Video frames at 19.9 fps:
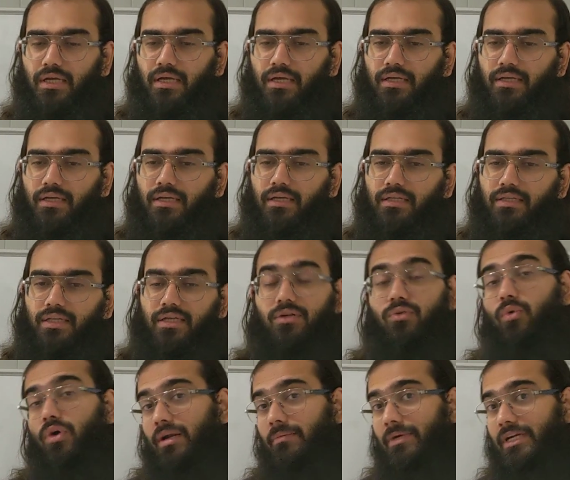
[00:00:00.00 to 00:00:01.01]
the
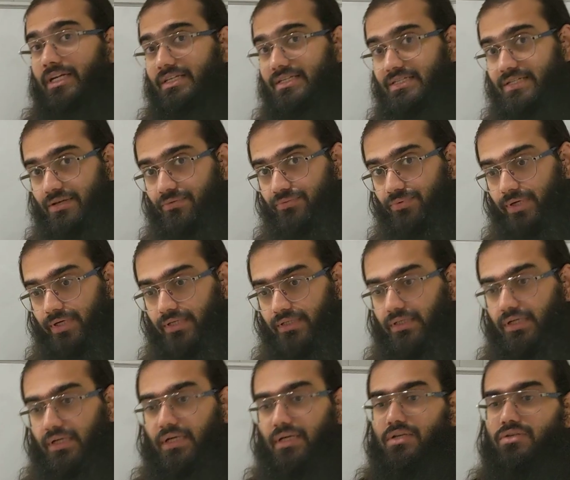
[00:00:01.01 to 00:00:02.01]
requirement is
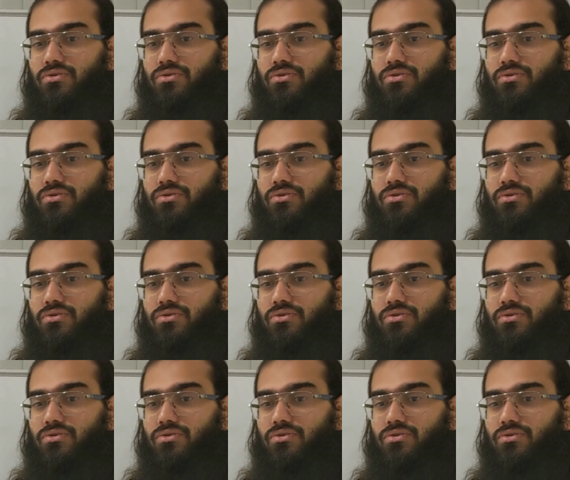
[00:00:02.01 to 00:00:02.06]
different.